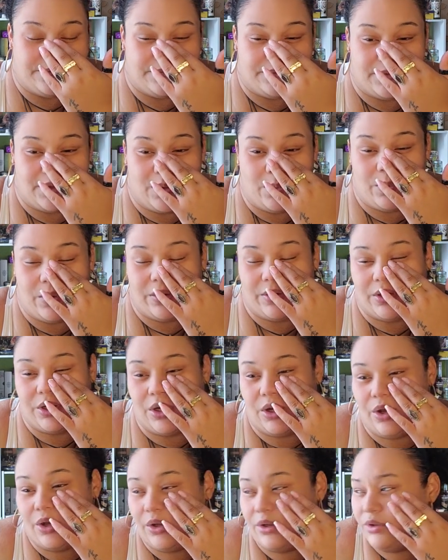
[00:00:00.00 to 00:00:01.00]
and where it
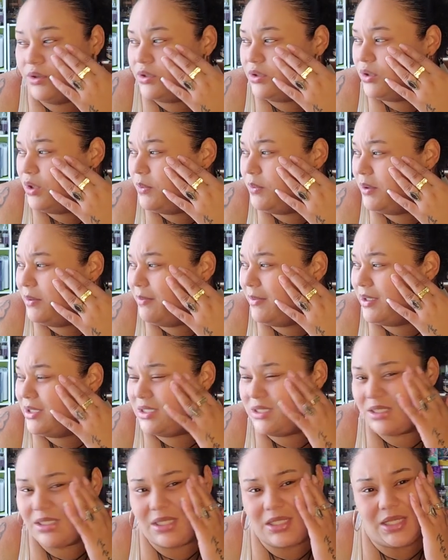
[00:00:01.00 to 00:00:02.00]
hurts, or where my
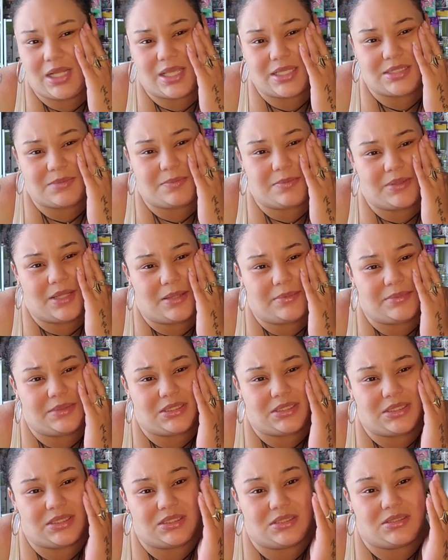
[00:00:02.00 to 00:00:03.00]
skin has
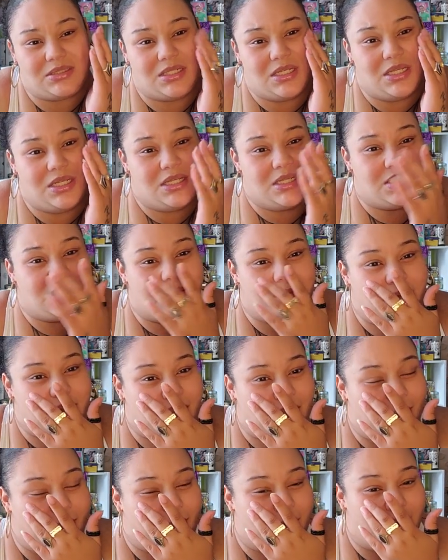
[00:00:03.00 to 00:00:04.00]
blemishes. Something
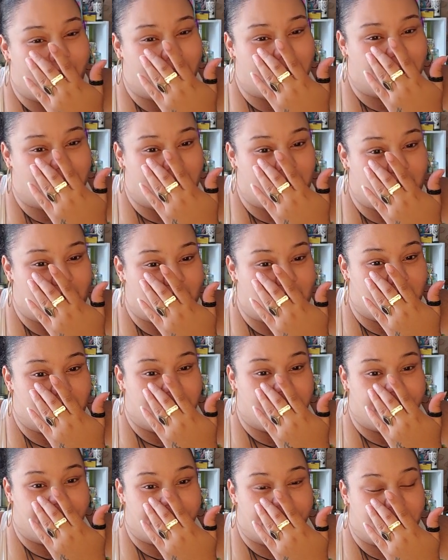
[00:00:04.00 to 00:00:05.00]
about this.
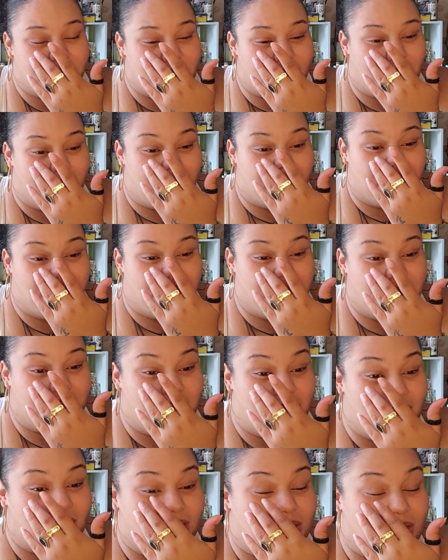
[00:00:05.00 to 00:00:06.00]
Somebody really
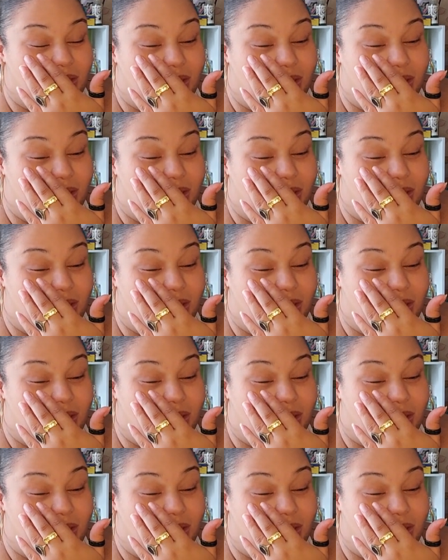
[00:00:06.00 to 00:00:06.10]
needing